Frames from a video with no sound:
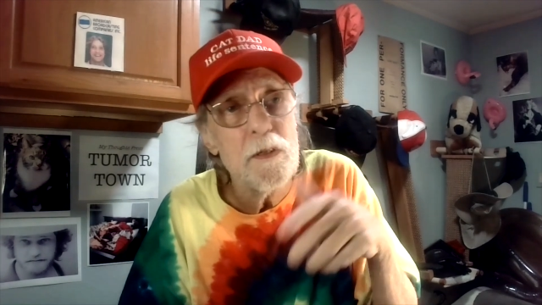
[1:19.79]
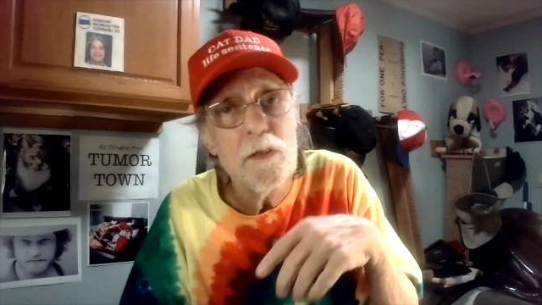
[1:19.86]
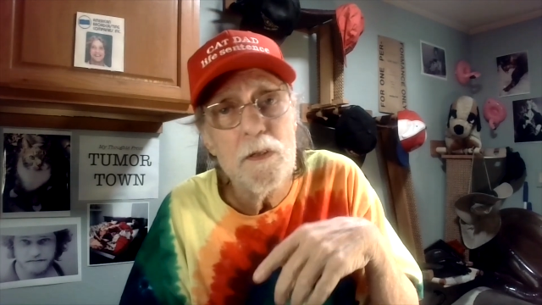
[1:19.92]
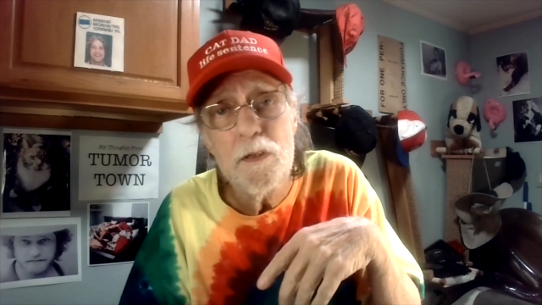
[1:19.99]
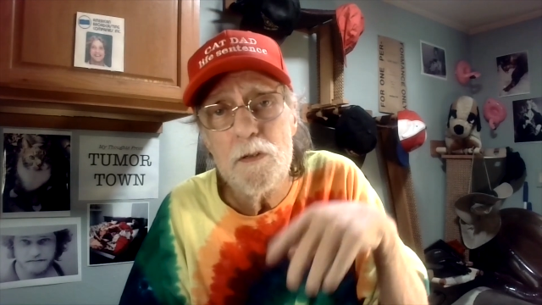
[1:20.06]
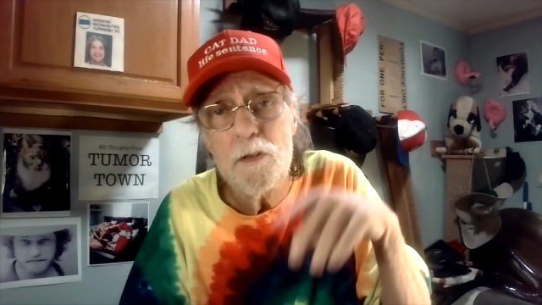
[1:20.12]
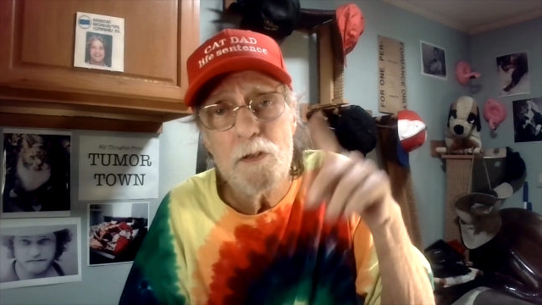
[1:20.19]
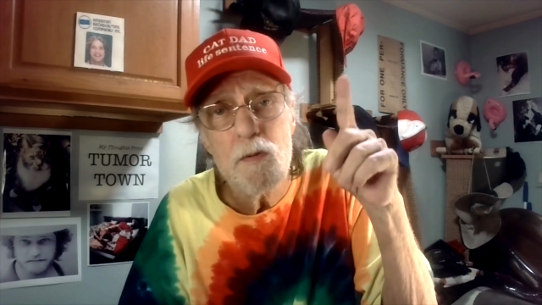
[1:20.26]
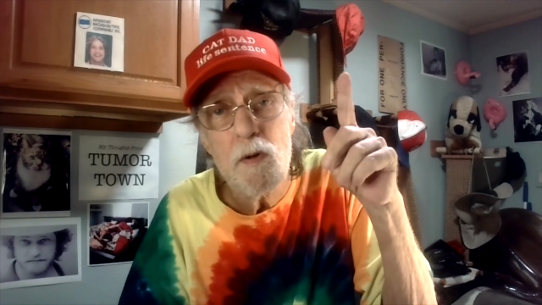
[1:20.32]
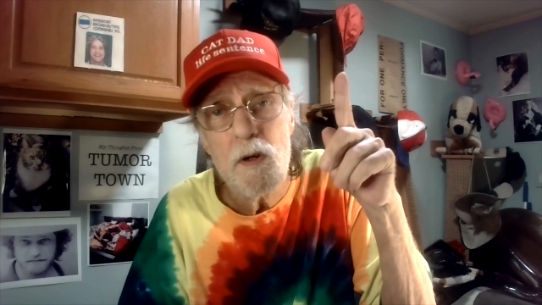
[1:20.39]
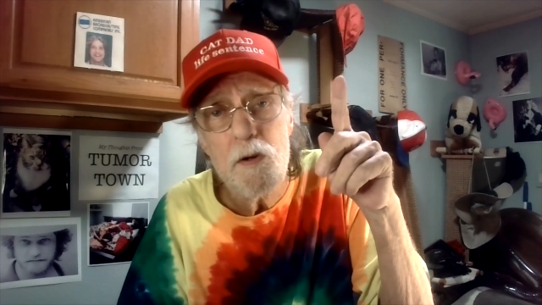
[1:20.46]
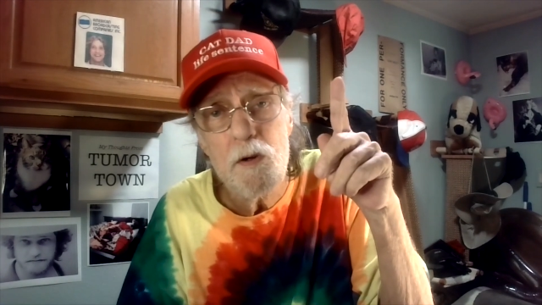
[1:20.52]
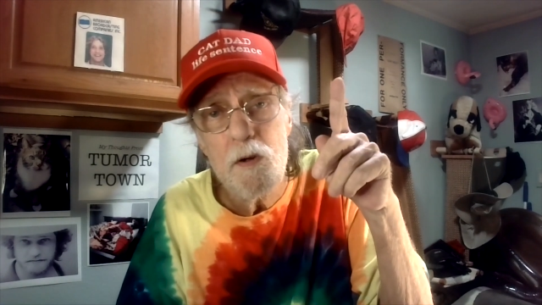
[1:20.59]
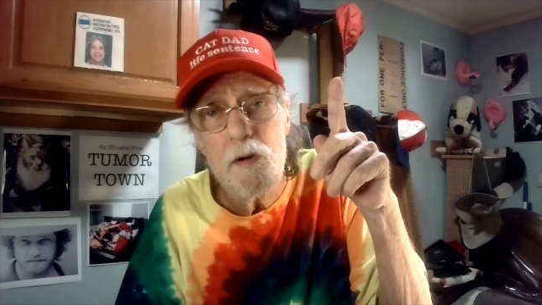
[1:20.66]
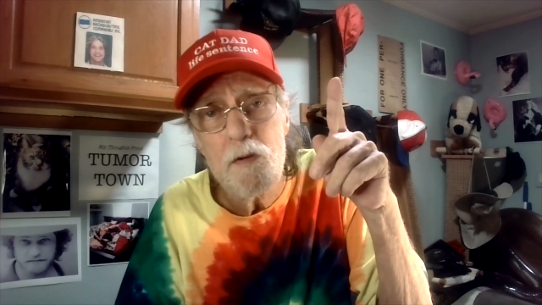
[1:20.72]
you just
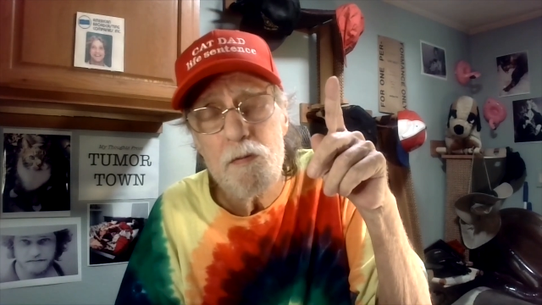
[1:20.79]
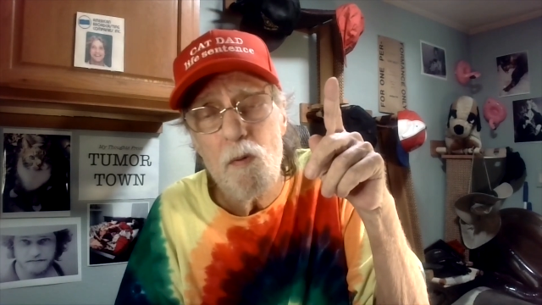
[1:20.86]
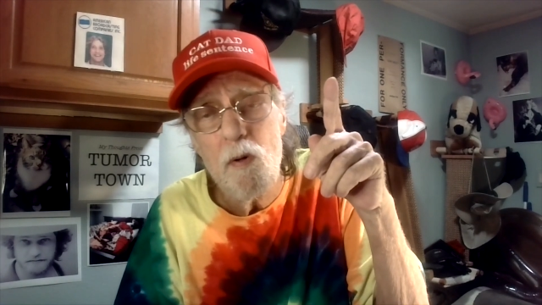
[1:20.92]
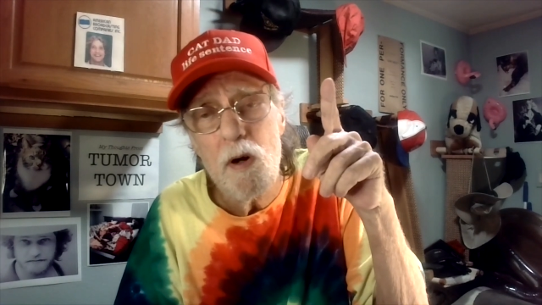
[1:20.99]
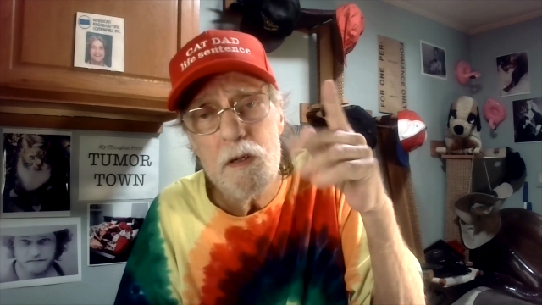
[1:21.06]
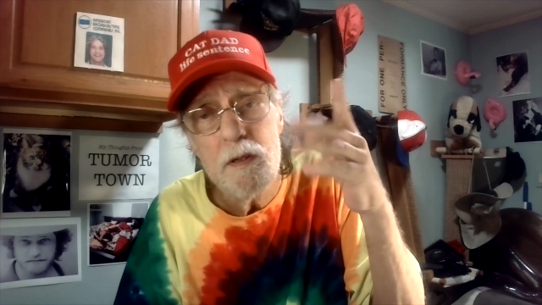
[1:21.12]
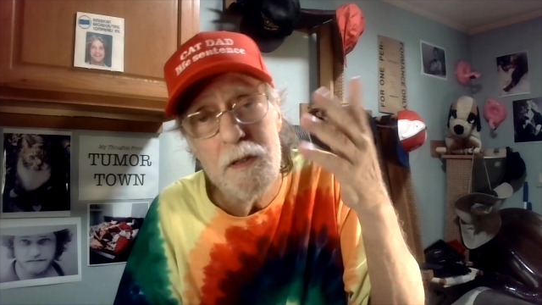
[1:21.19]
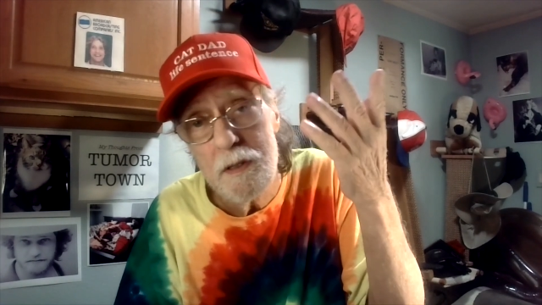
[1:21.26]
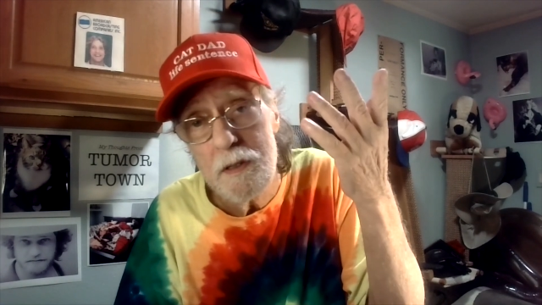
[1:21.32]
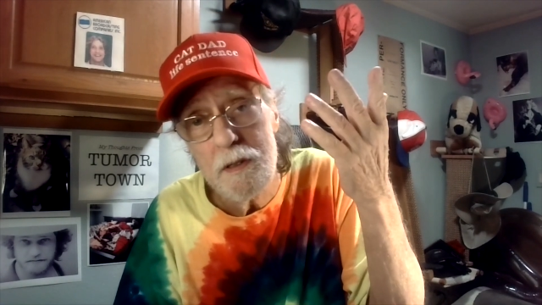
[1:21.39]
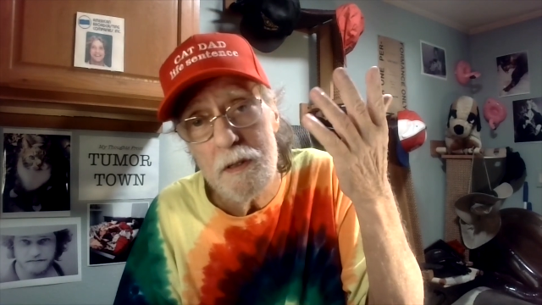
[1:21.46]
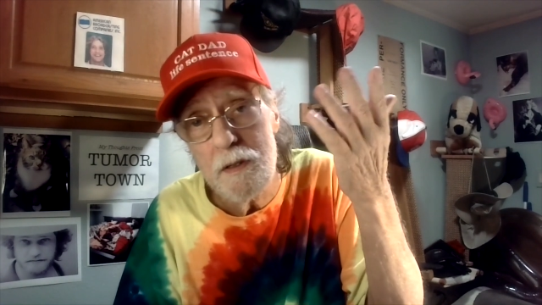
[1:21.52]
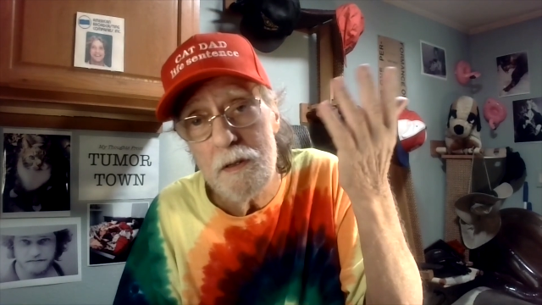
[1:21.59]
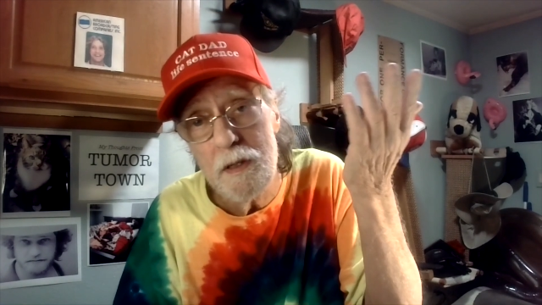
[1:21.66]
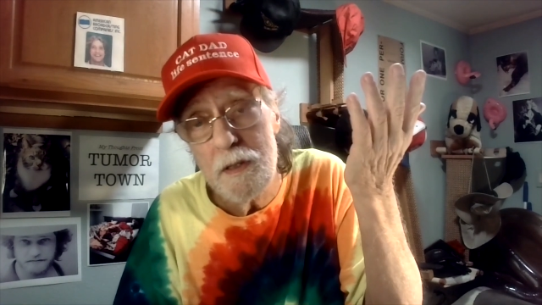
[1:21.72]
want to do your one, you
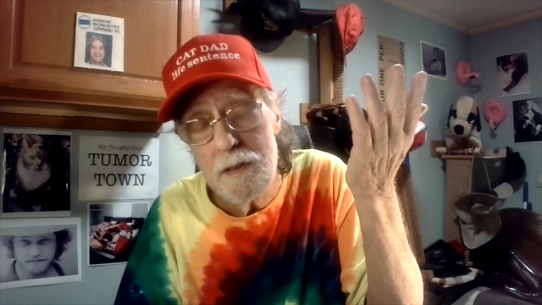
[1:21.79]
can do